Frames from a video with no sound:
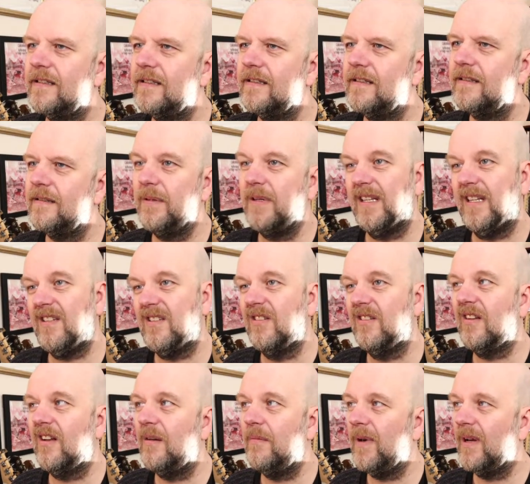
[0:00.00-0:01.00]
I mean, it doesn't look
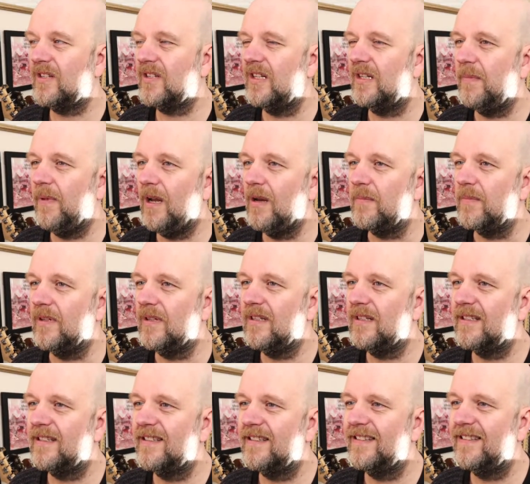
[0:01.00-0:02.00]
like much at the moment,
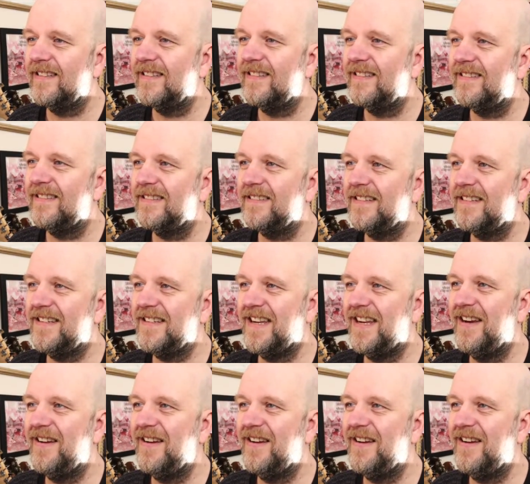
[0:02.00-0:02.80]
does it?